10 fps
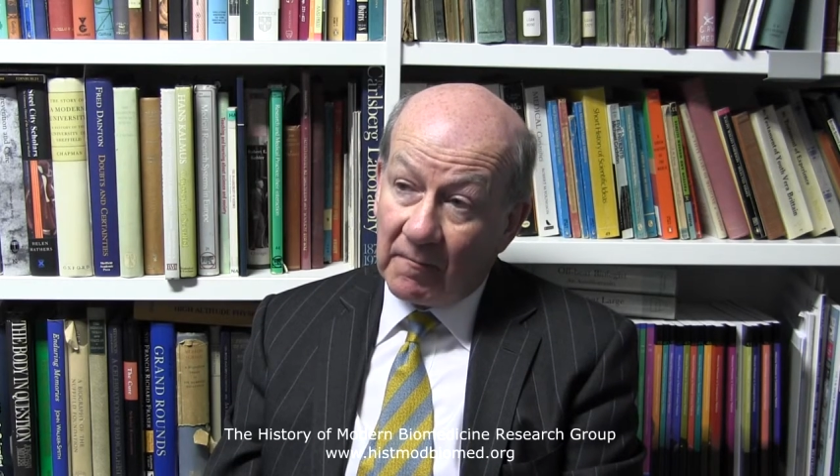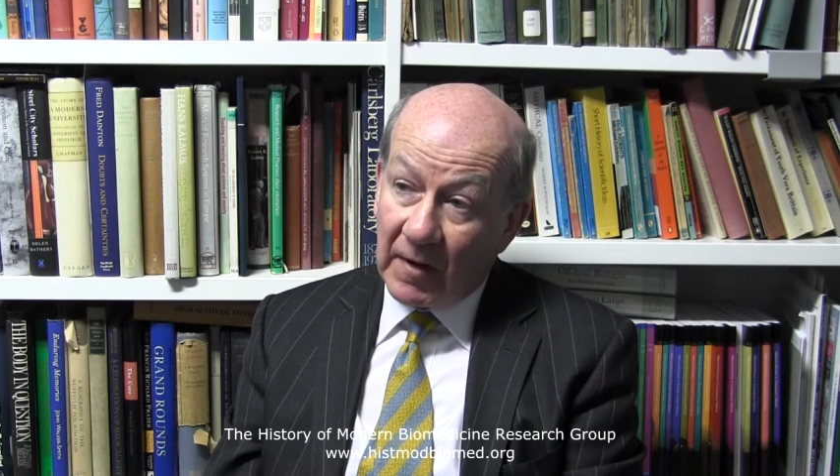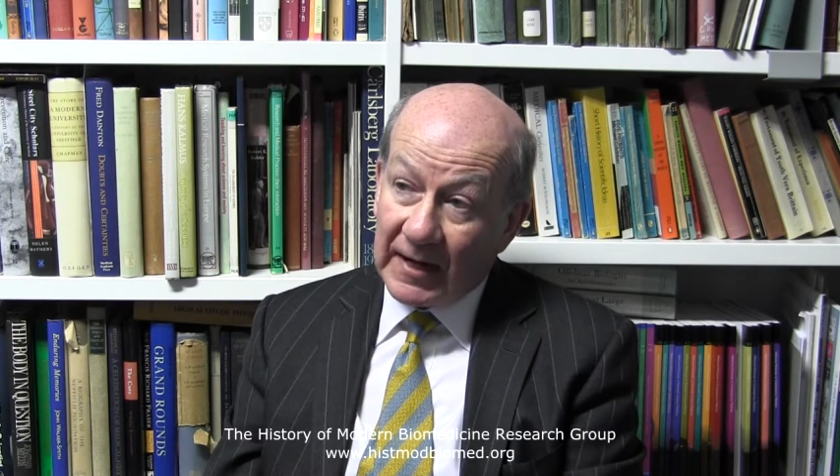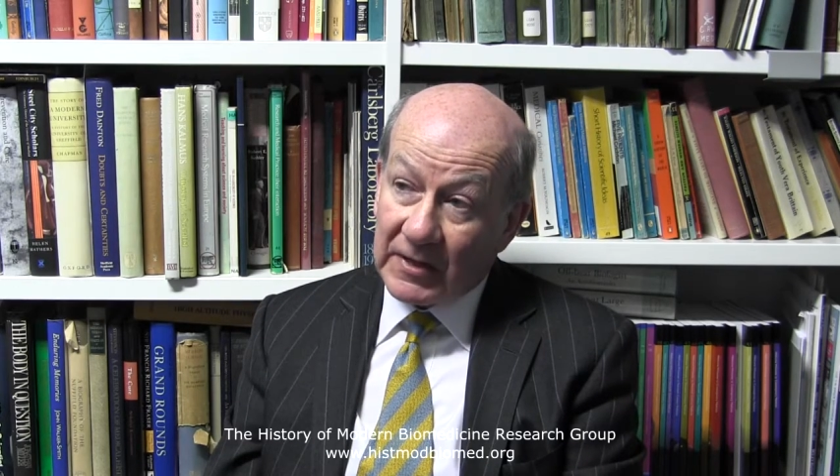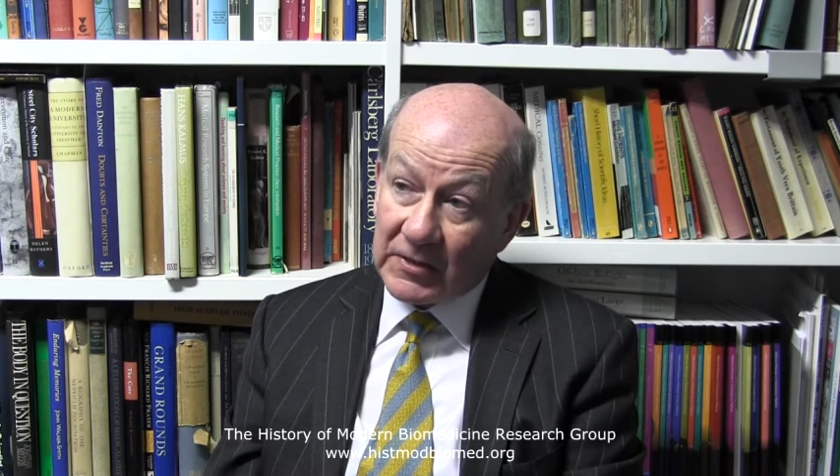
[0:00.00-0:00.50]

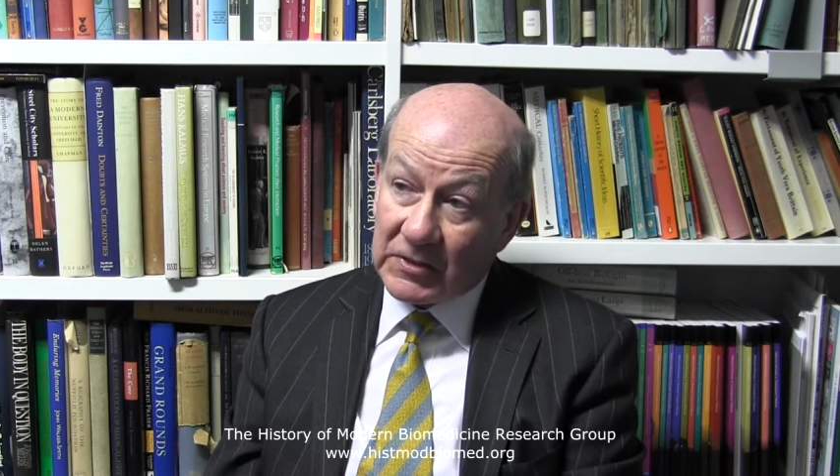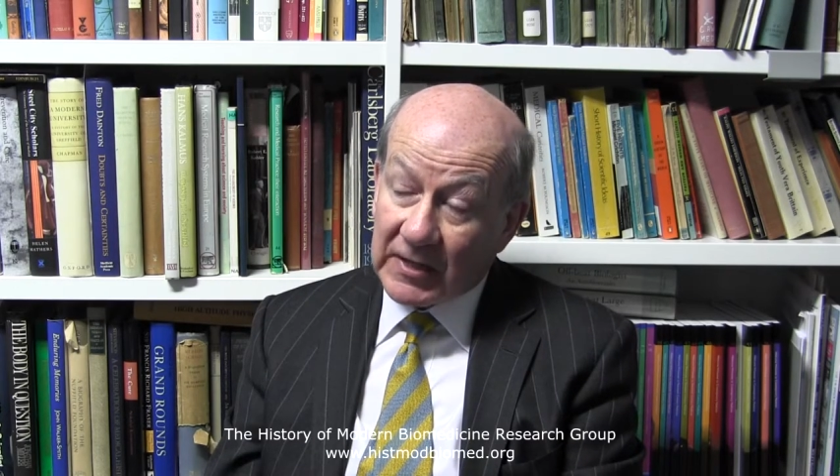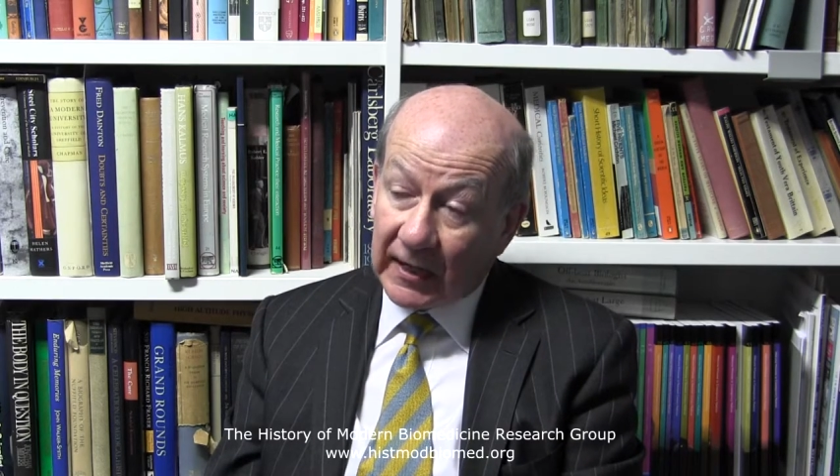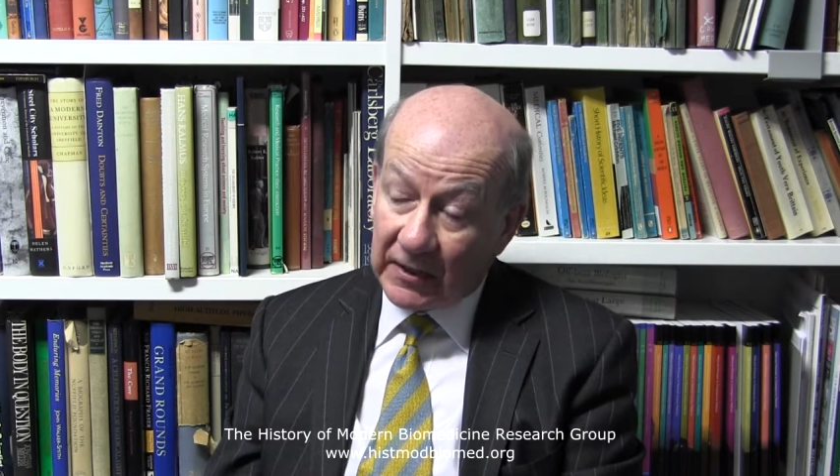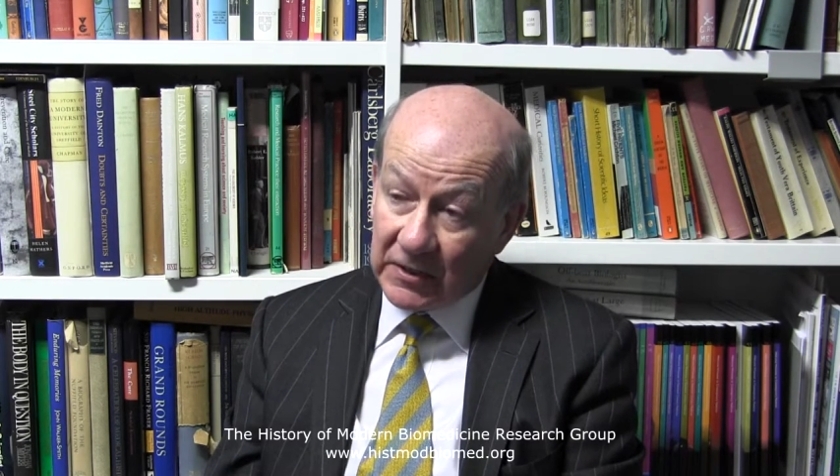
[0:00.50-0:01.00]
my
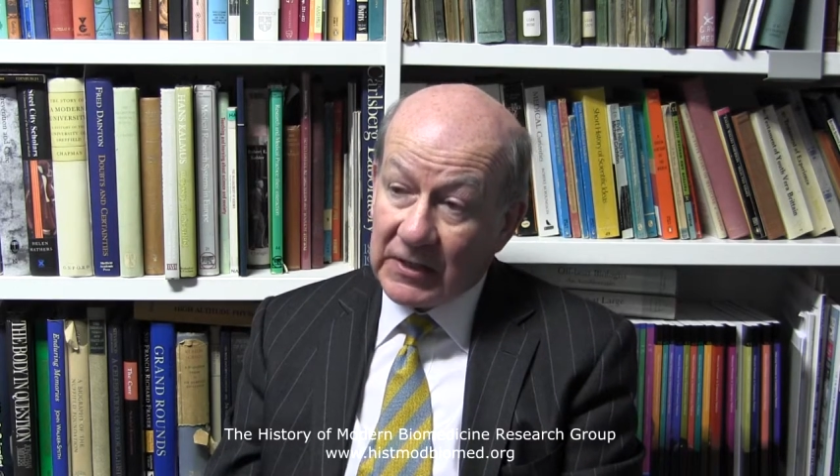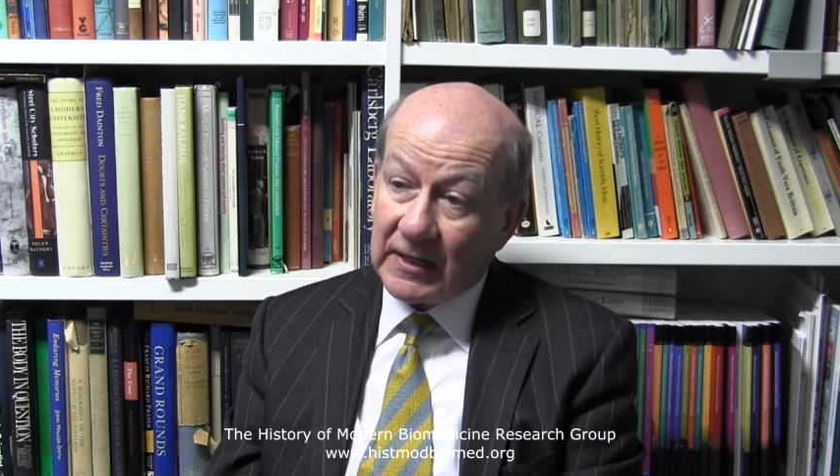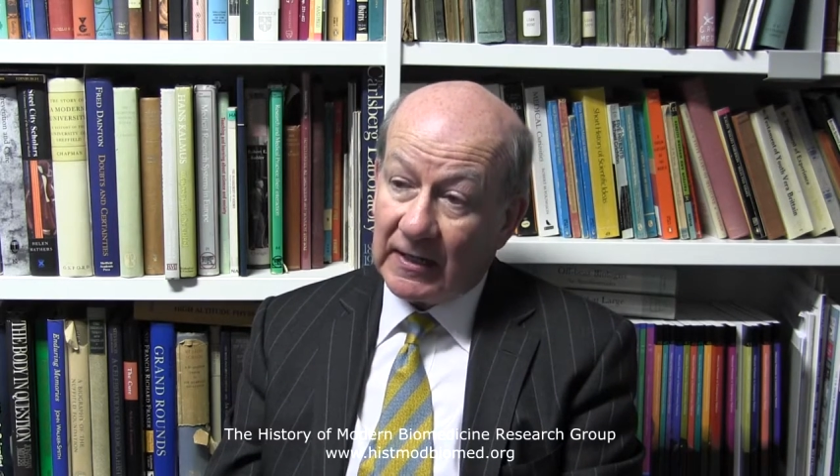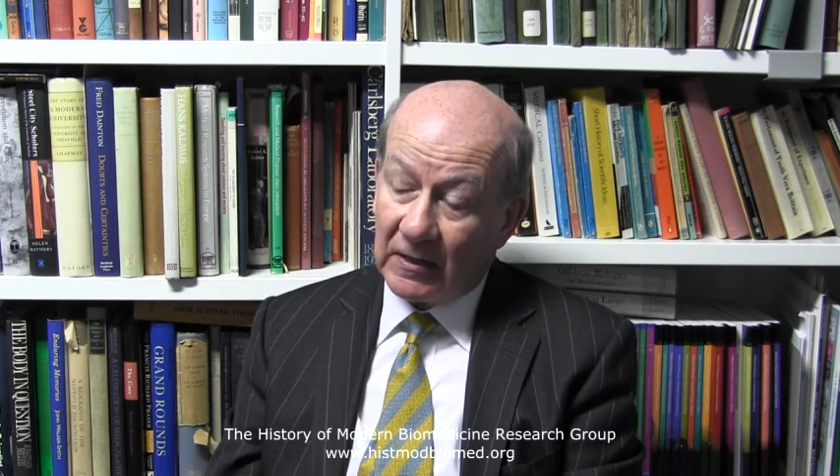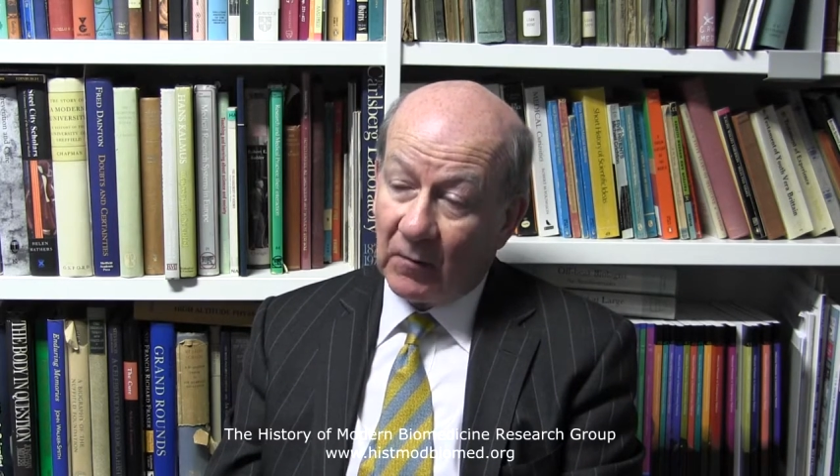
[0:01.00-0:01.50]
second year